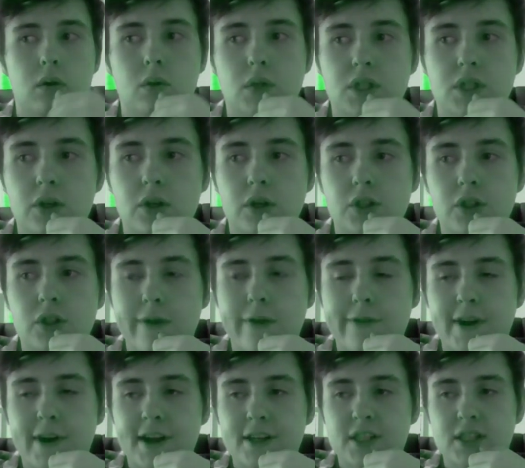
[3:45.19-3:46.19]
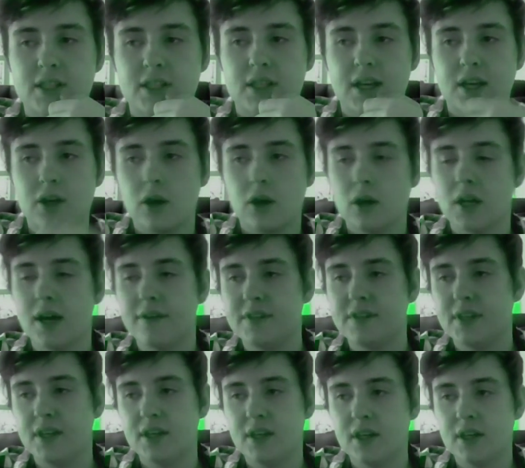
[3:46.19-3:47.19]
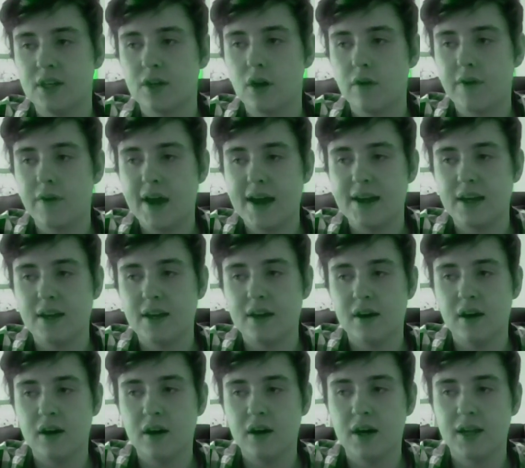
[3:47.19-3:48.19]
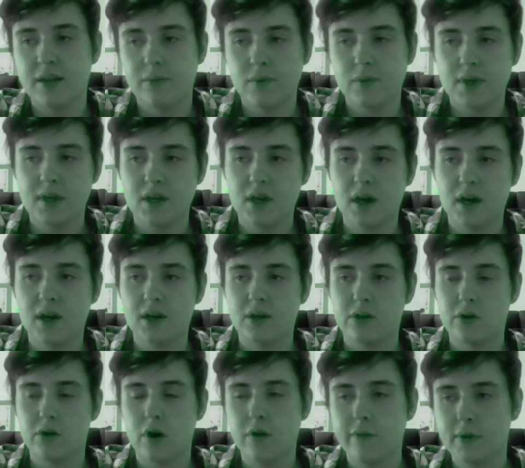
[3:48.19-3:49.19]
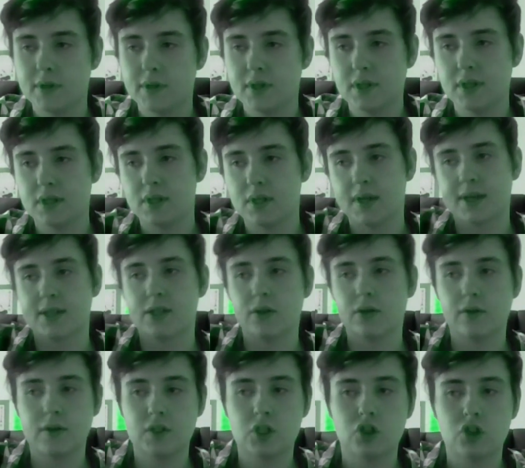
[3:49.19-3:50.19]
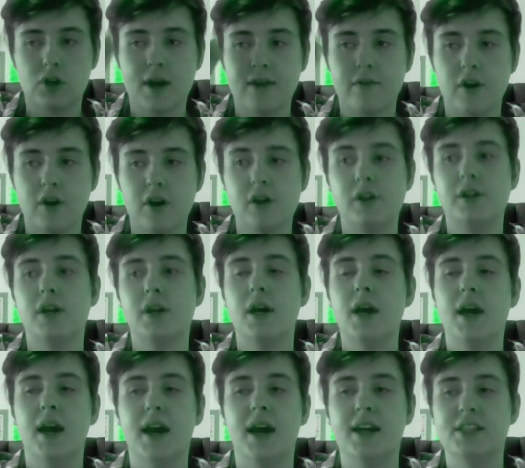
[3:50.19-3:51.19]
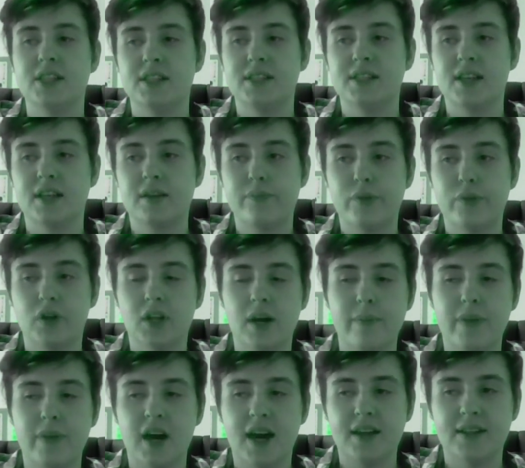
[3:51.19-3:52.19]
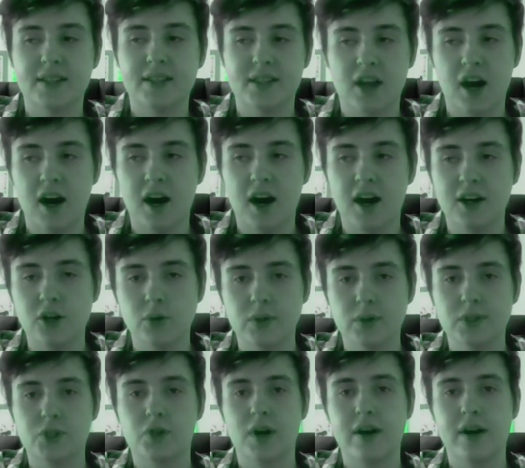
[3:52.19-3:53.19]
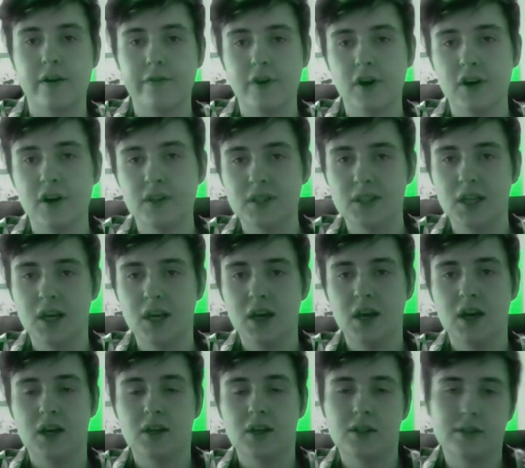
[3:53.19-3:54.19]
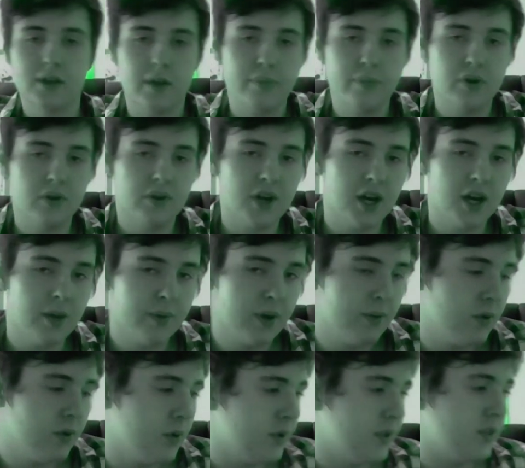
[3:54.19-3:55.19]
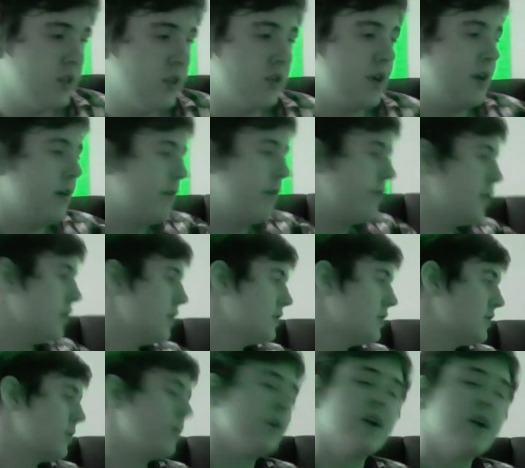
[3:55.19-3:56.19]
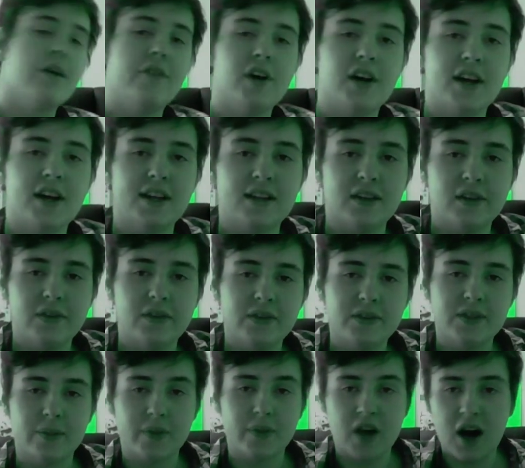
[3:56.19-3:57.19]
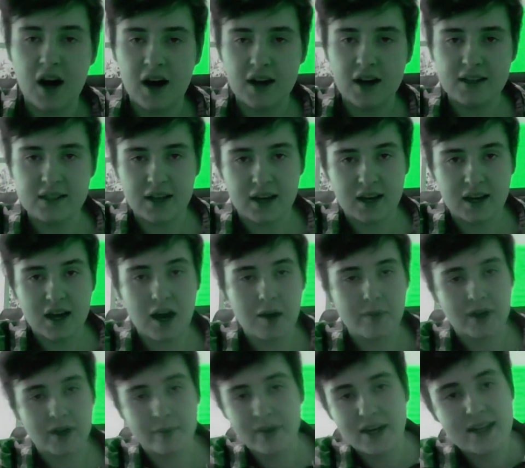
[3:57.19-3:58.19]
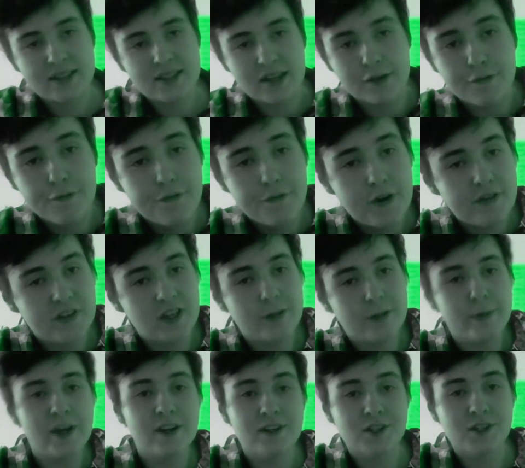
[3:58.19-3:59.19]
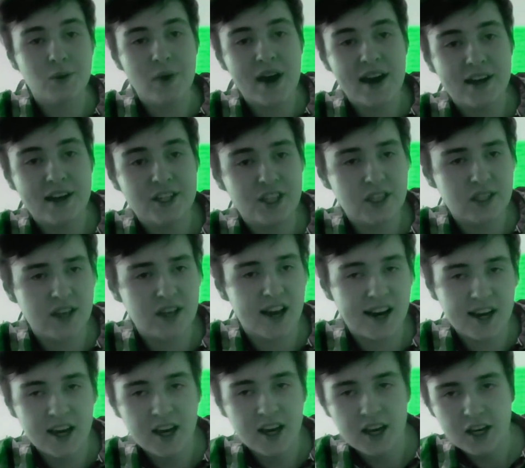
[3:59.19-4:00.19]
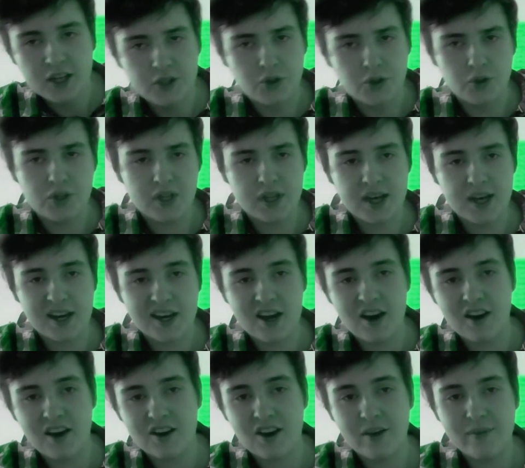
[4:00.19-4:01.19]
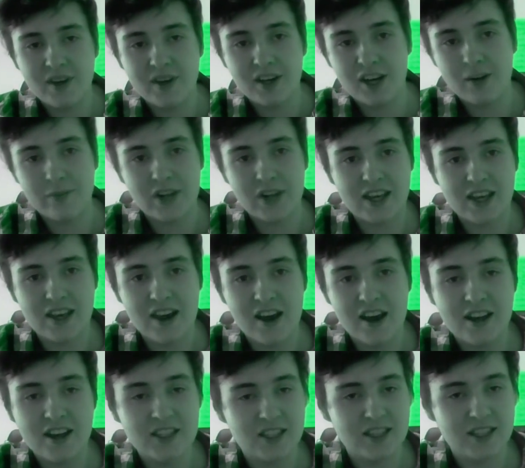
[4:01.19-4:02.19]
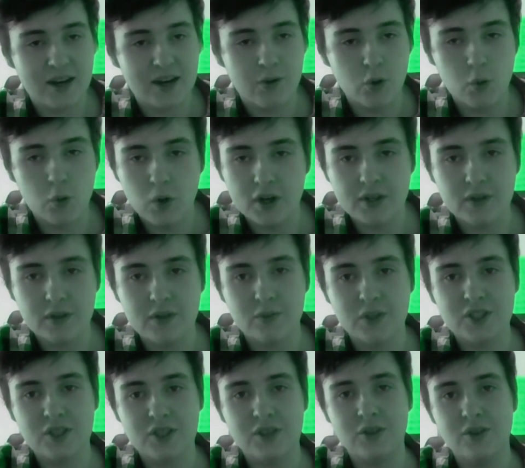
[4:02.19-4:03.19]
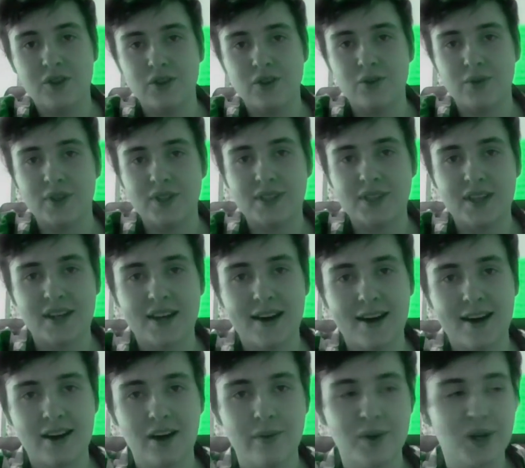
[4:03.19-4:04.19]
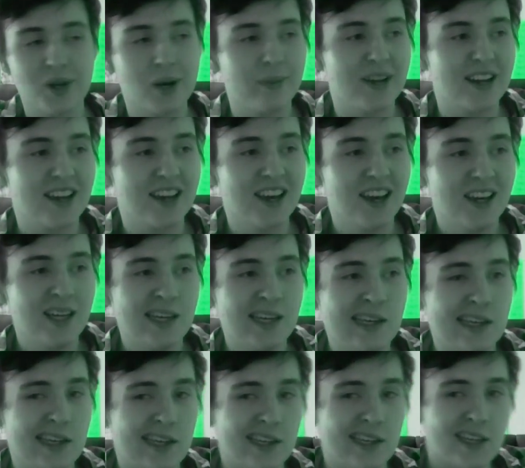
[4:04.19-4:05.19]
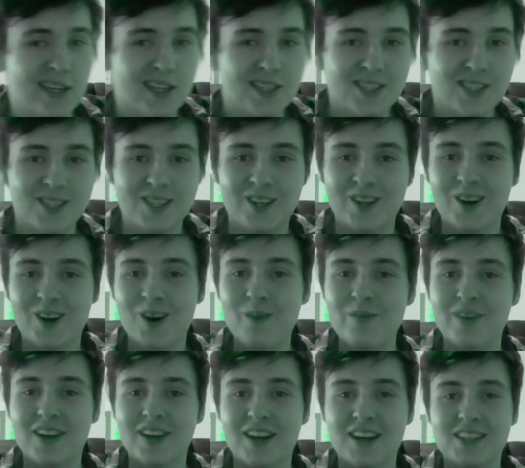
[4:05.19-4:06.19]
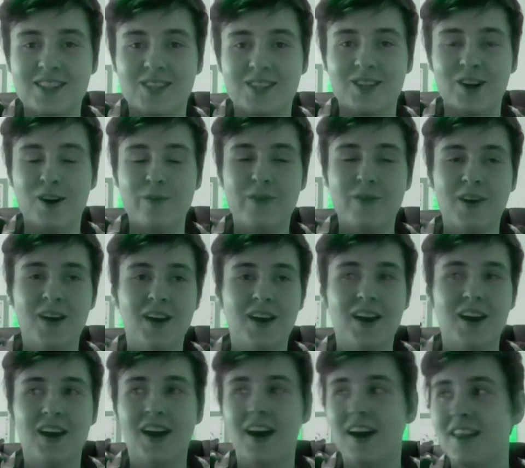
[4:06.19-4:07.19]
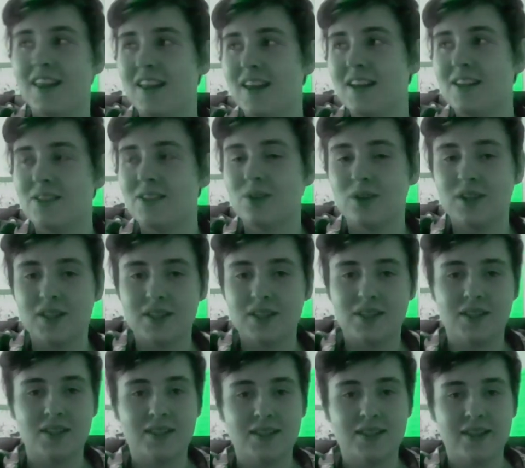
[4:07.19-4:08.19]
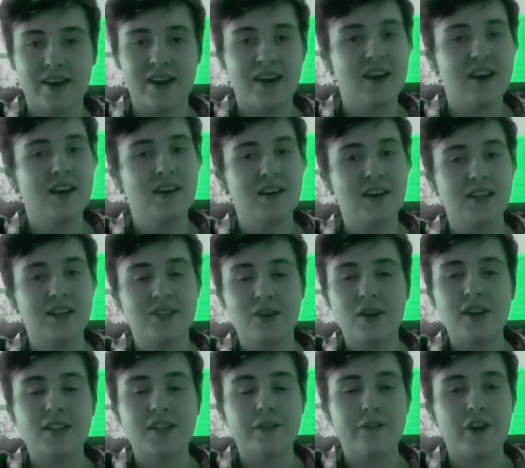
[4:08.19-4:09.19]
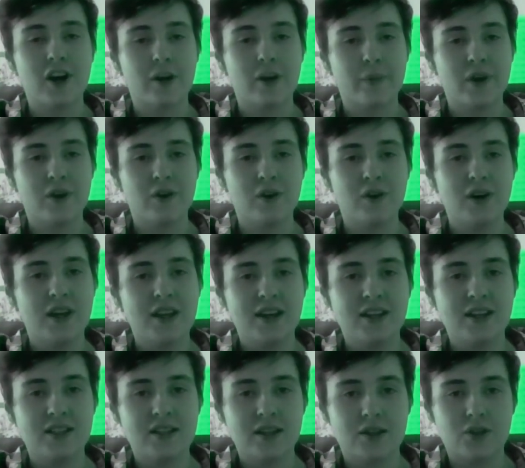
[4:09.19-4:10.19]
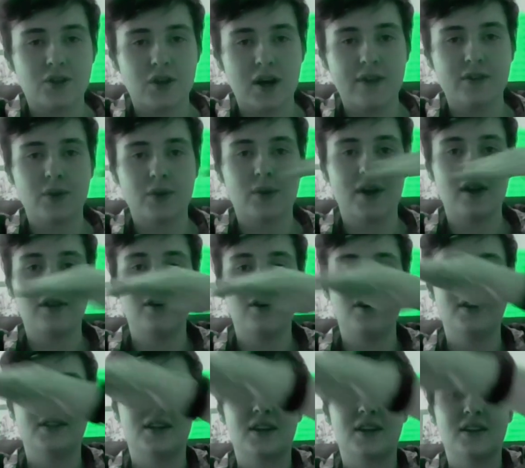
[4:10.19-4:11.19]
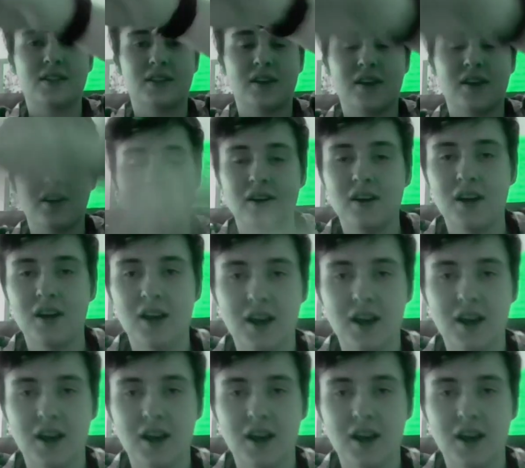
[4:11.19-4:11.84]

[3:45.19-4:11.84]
We just sort of drove around. She's just like, go left here, go right here. And then we drove onto this like sort of straight road, and she said, pull up behind this car and do a straight reverse. So I pulled up and I'm doing the straight reverse or whatever, and some car's like coming, but he's like 50 meters away. And she's like, do you see that car coming? And I'm like, yeah. And she's like, well, what should you do when you see a car coming? And I'm like, stop. And I stop. And then he sort of just sits there. He's not interfering me at all. And then he just like drives away 30 seconds later.